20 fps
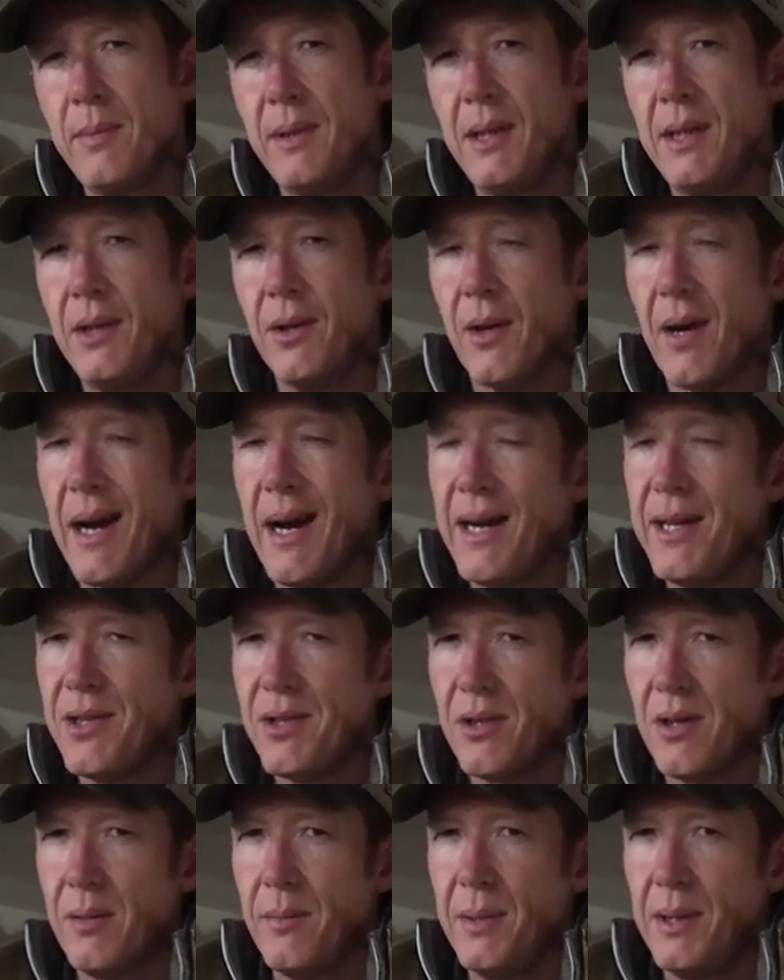to be, your highs
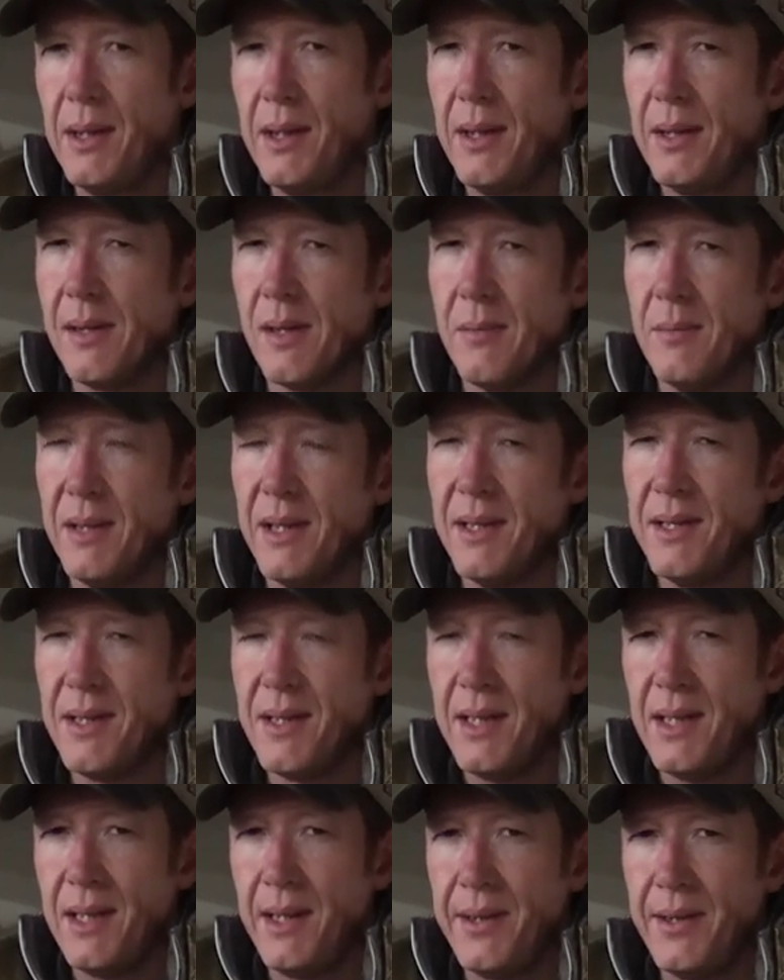are gonna be in the
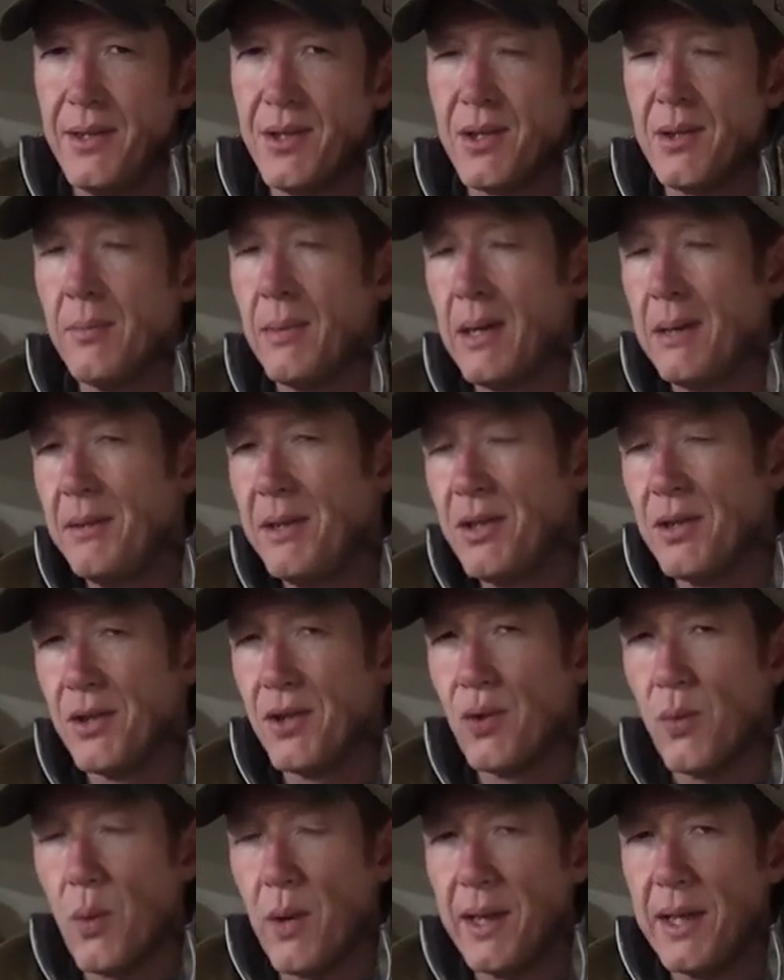mid-teens, maybe to
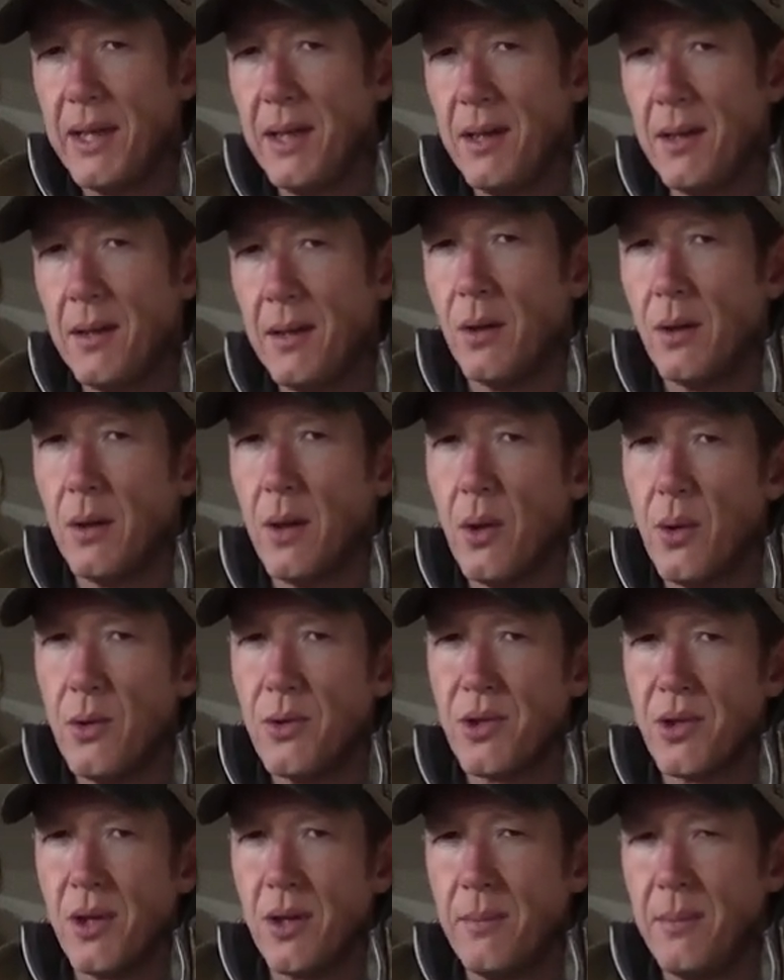20. Your
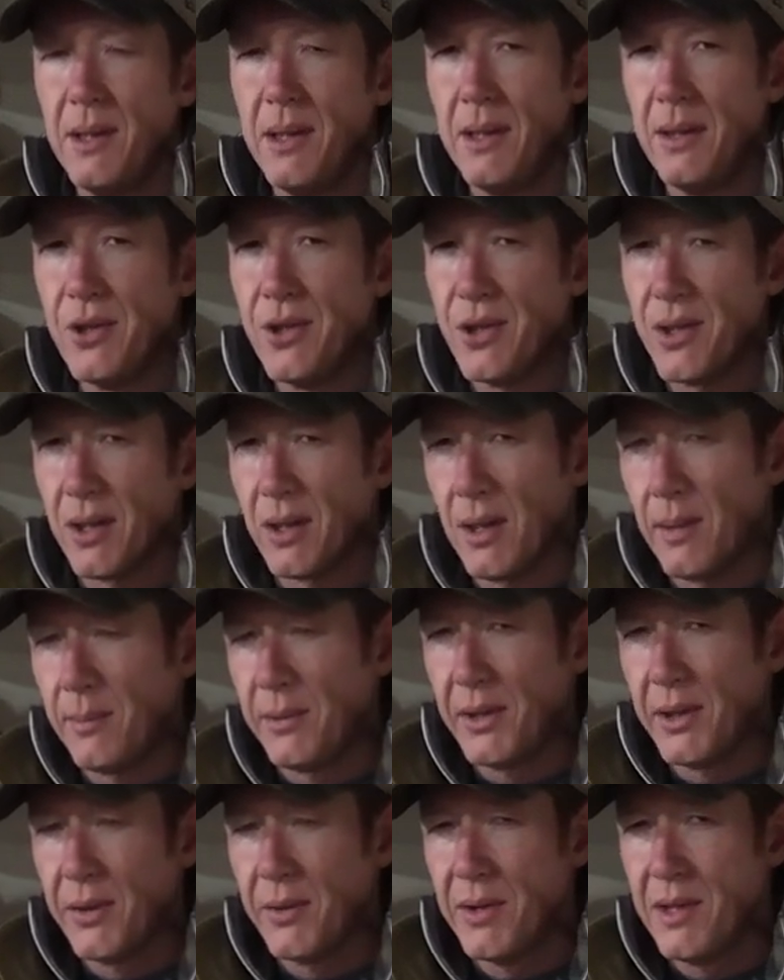lows are gonna be just a
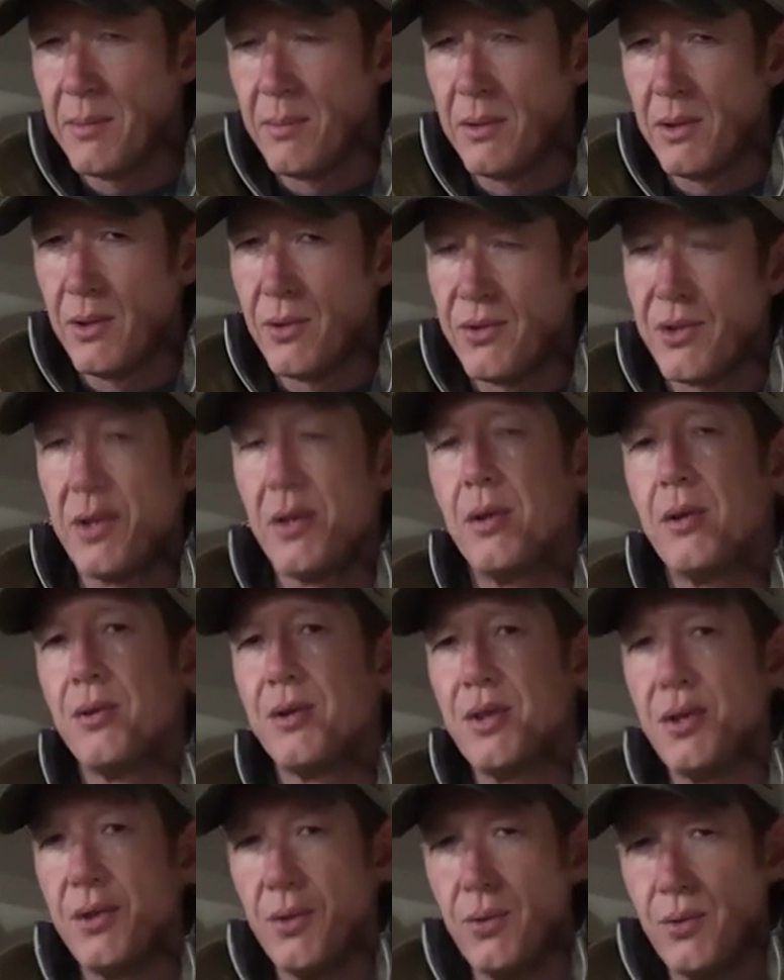couple degrees below zero
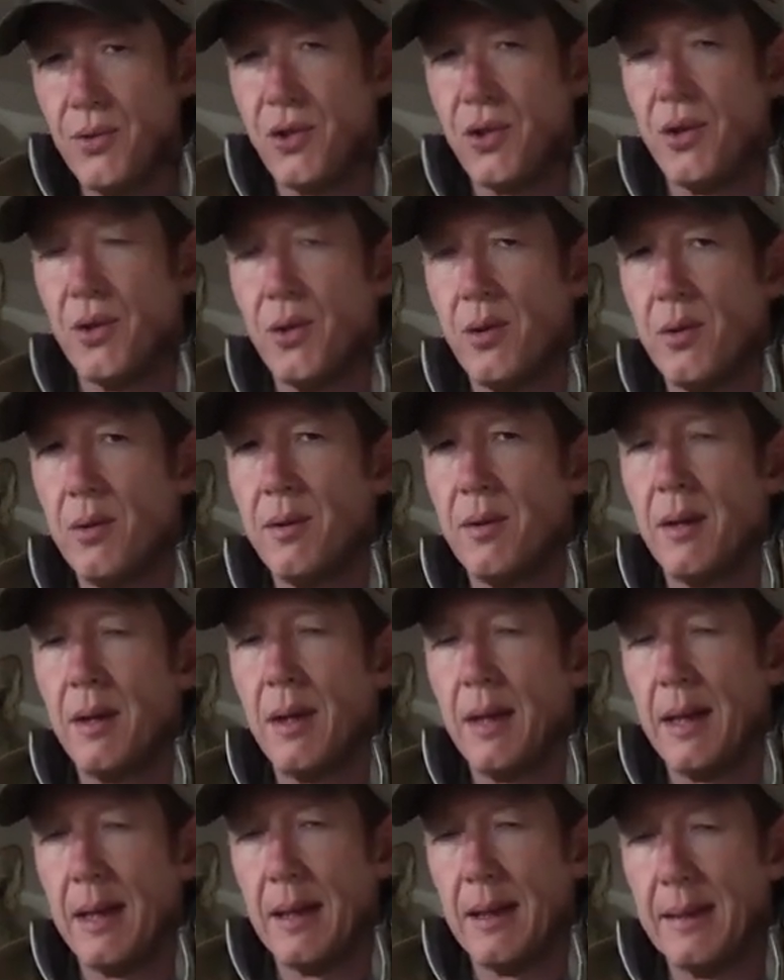to zero
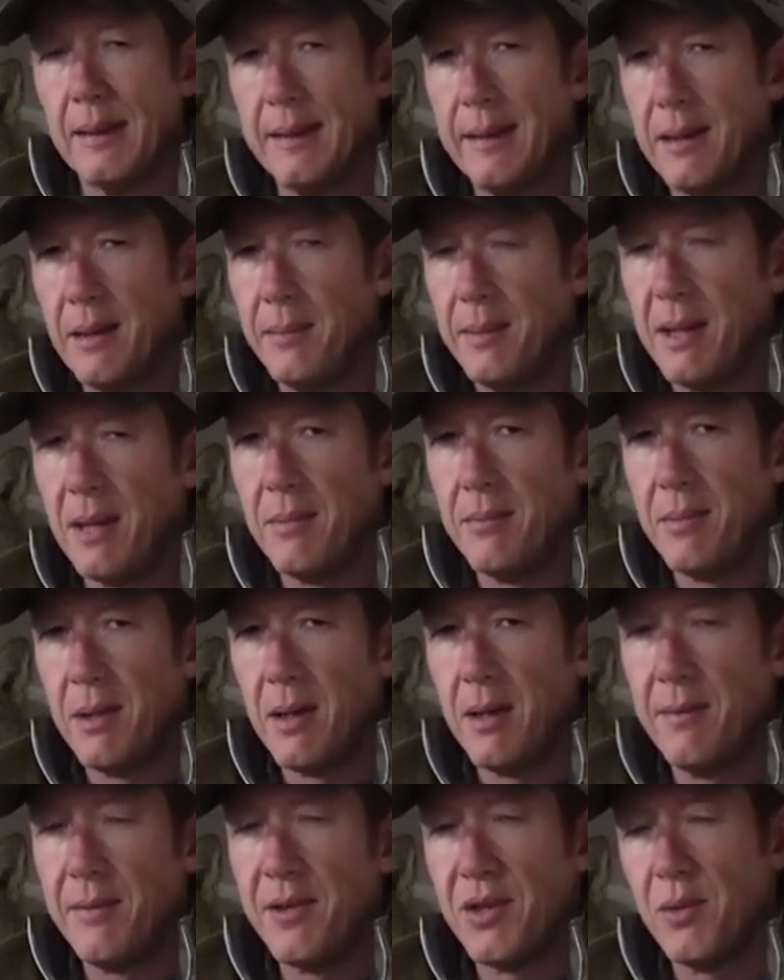and a little bit
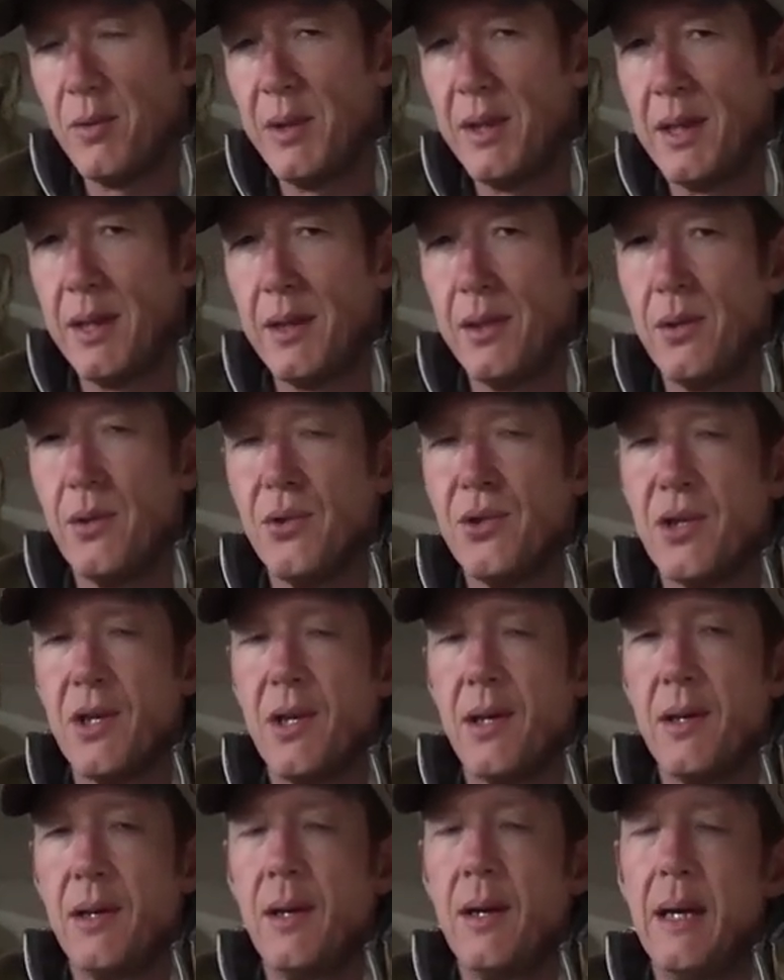above as the weekend goes
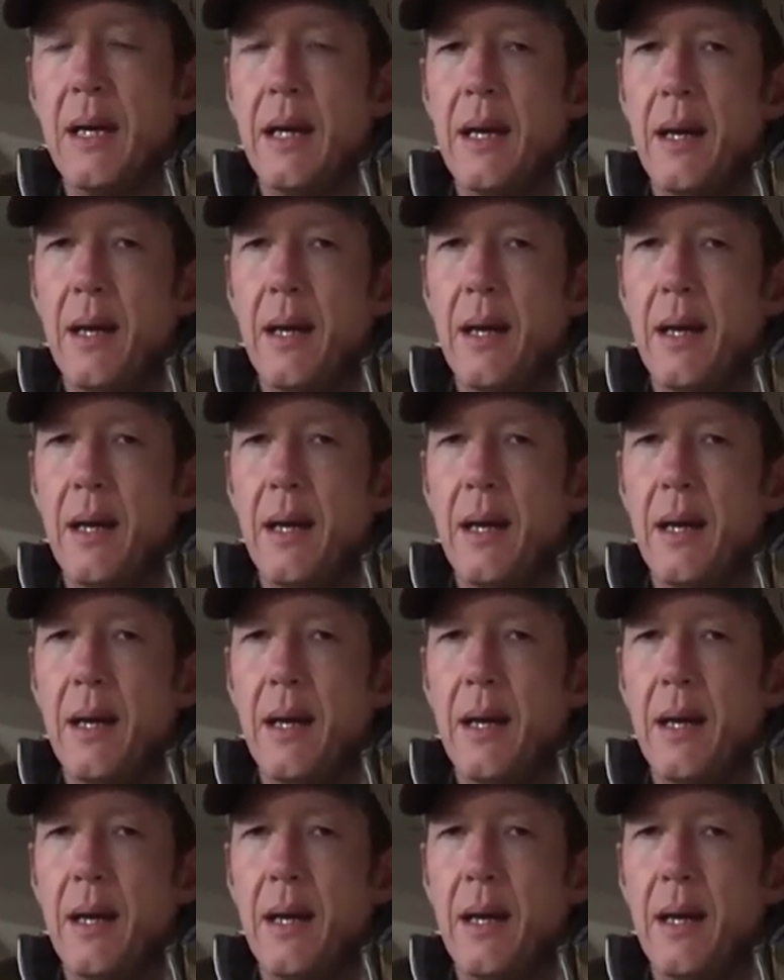on.